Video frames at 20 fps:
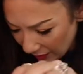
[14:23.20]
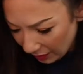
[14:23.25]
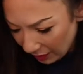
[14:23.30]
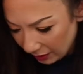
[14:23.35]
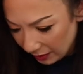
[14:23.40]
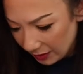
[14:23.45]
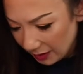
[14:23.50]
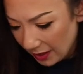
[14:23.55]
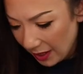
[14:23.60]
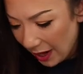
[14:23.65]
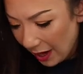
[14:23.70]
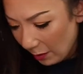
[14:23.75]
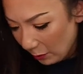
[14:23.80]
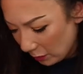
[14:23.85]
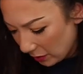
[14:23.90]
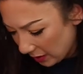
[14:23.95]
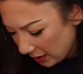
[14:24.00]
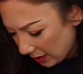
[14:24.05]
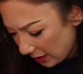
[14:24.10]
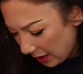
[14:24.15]
There's that
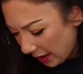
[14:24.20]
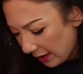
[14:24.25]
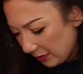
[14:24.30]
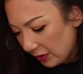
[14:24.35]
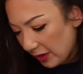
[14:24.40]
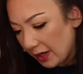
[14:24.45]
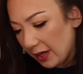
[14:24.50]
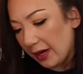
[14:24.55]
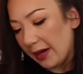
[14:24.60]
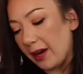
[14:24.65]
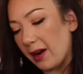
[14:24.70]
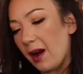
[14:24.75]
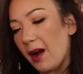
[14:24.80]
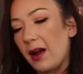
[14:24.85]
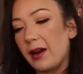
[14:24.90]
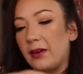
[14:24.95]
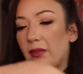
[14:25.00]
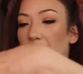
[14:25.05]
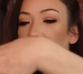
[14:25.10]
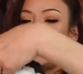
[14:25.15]
one. And then I
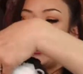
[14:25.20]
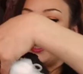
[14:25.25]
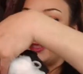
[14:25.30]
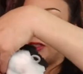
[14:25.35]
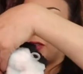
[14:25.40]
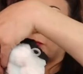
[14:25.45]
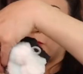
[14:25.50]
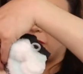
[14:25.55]
got this